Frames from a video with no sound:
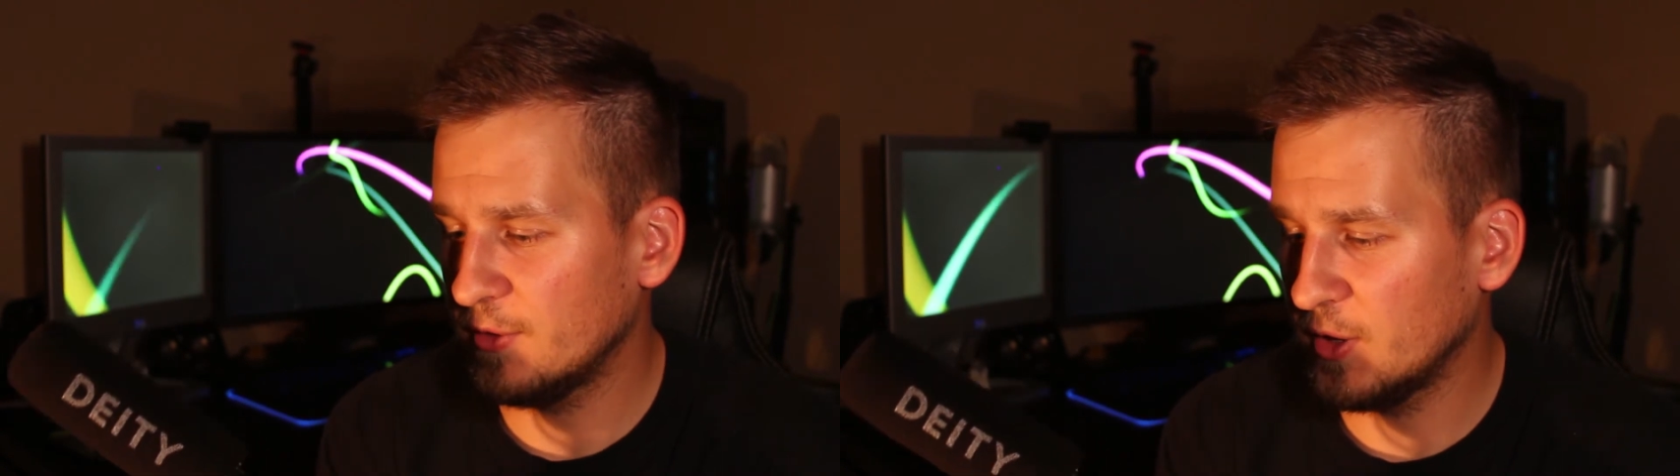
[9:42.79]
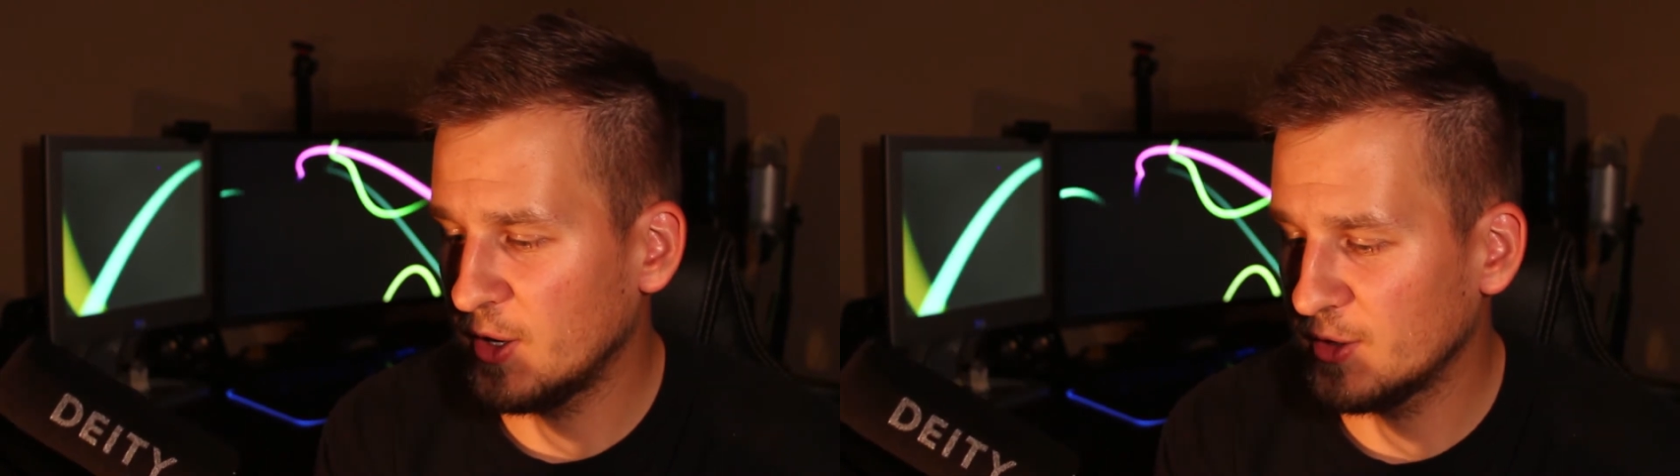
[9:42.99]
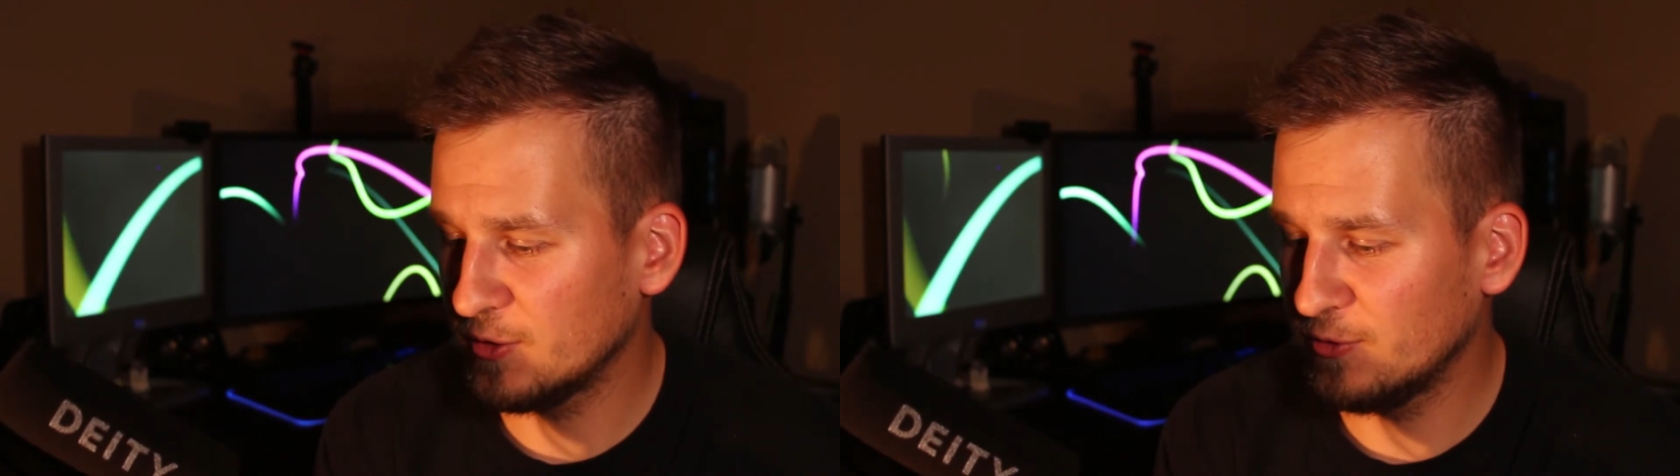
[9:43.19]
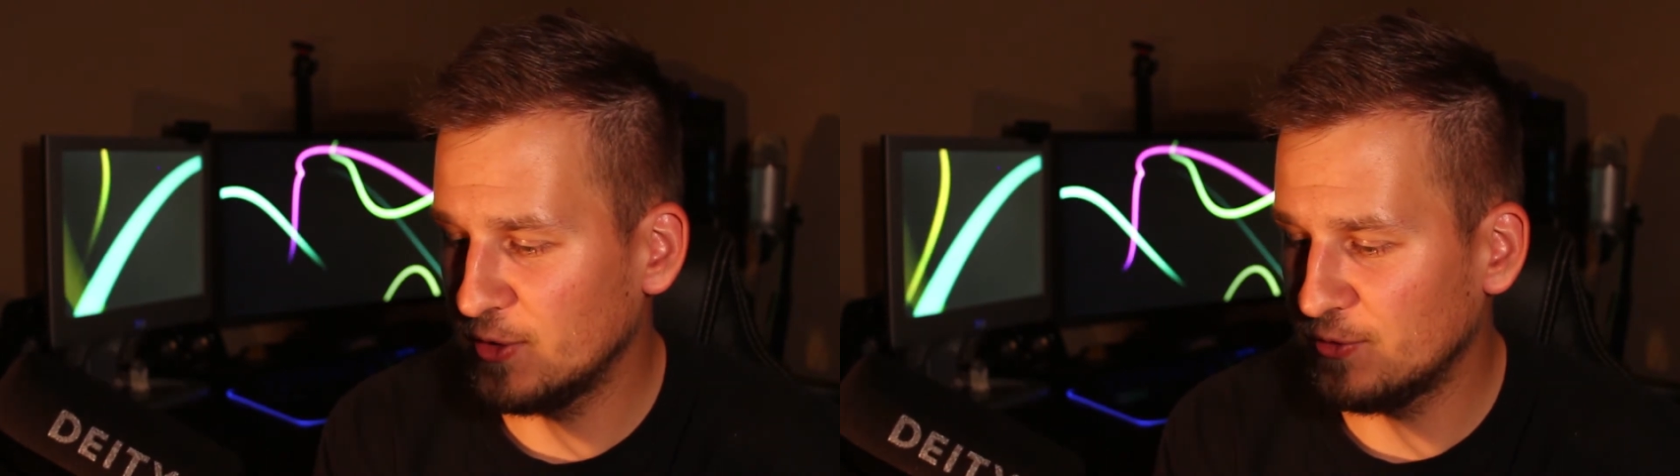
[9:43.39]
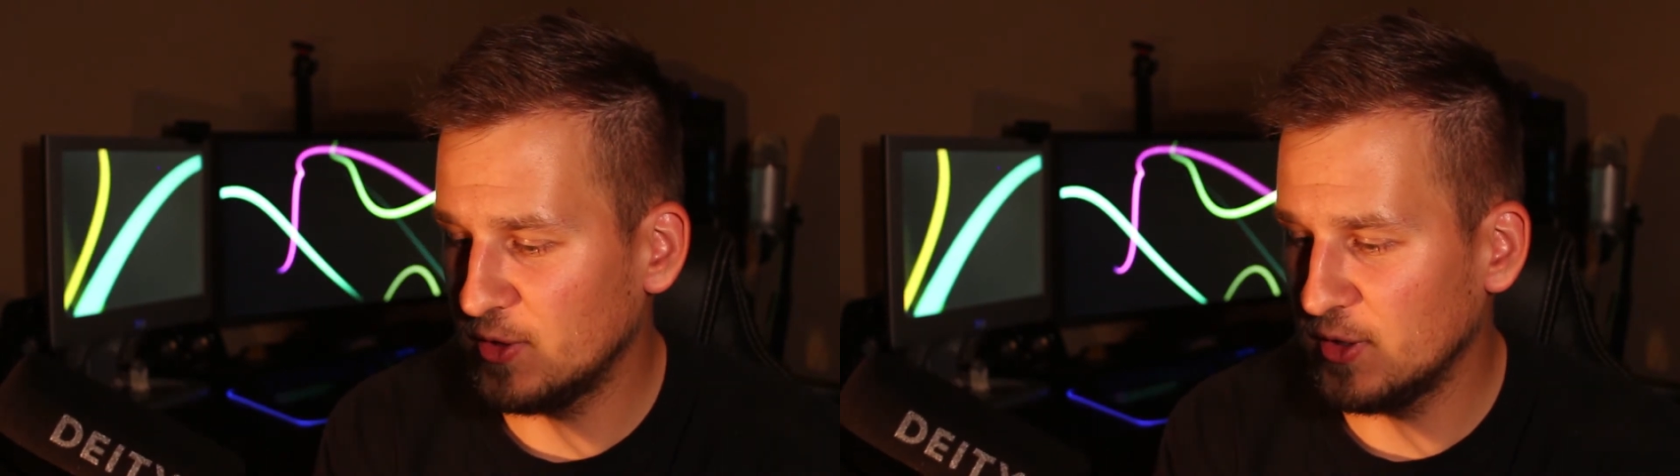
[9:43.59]

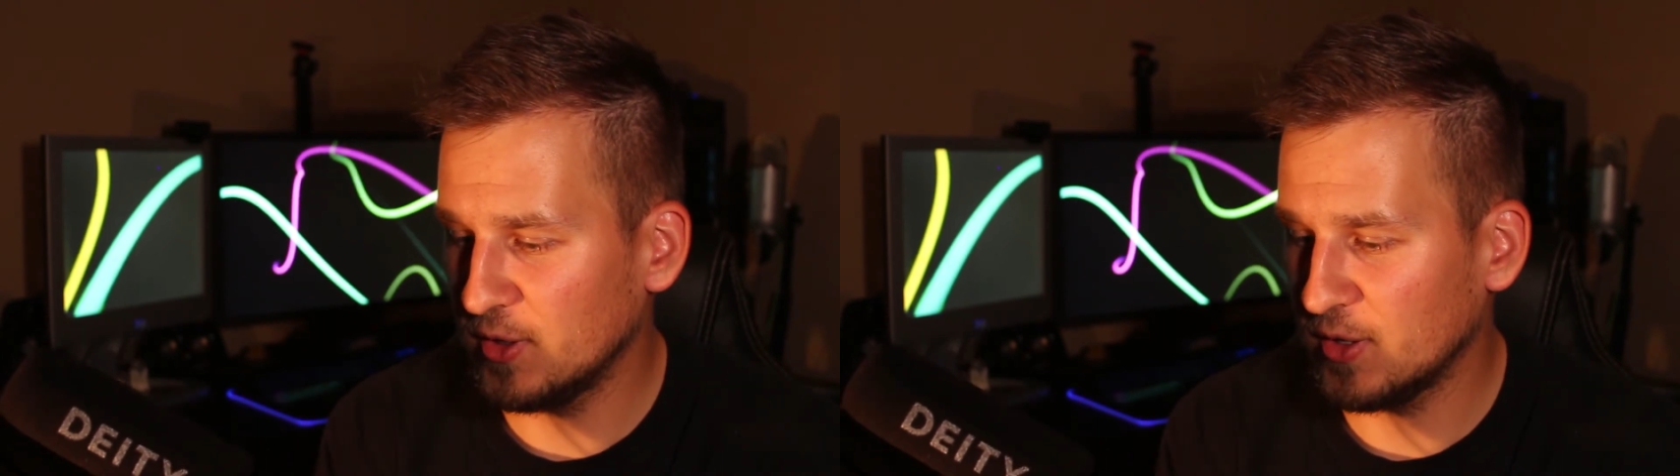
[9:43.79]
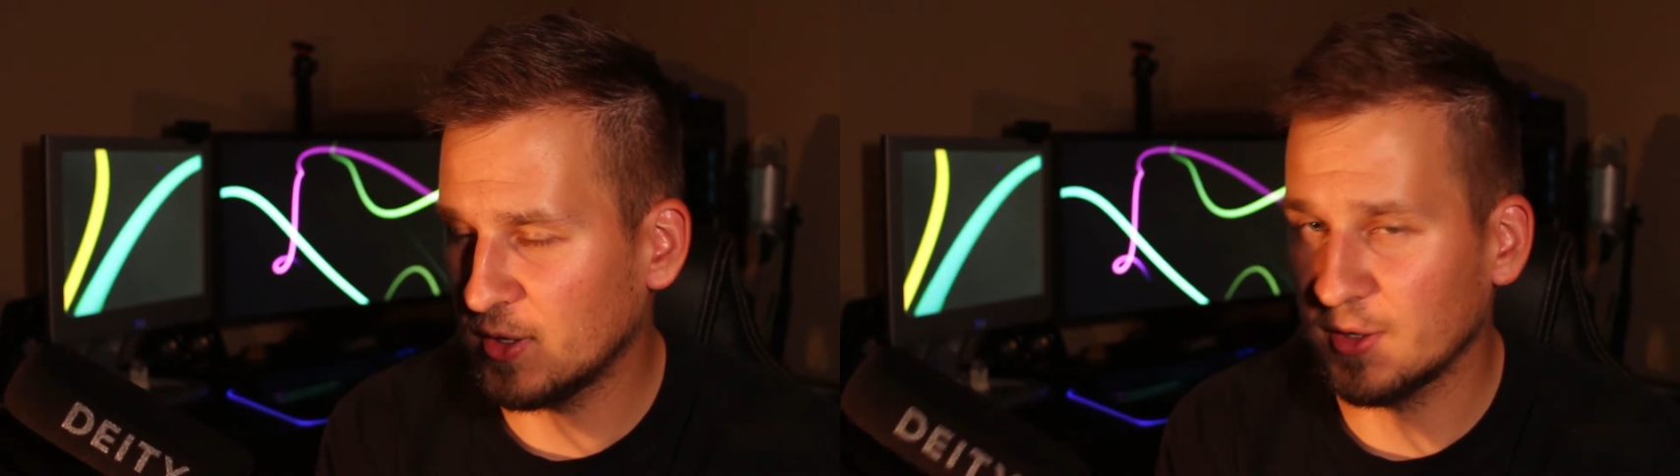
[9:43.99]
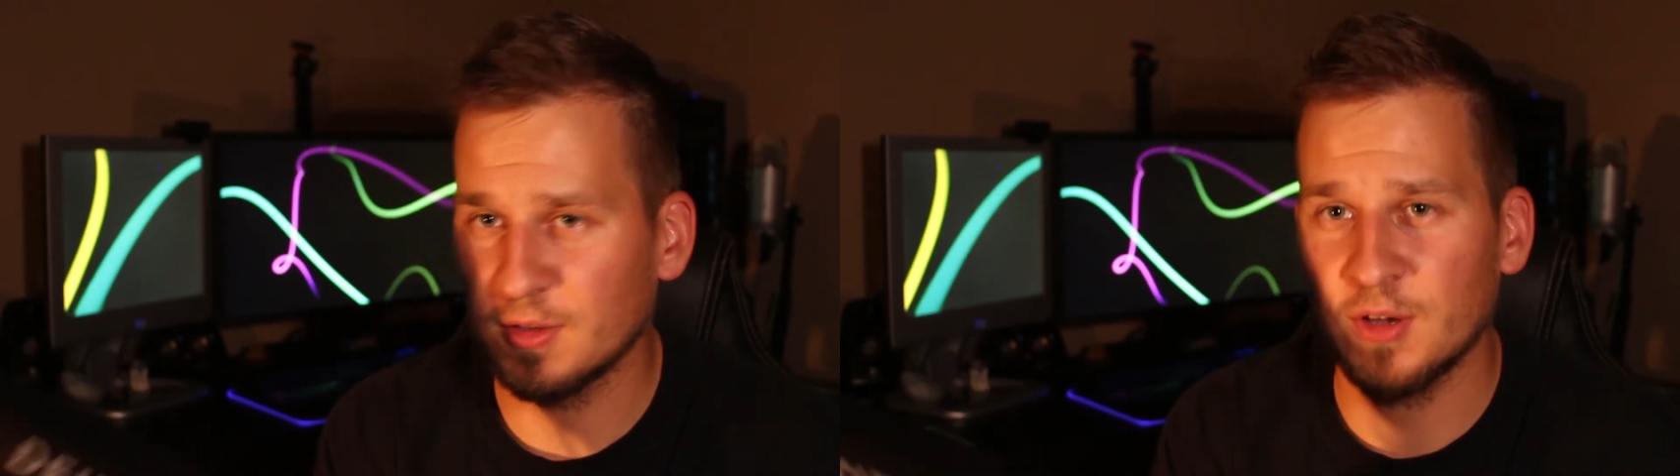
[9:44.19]
150, and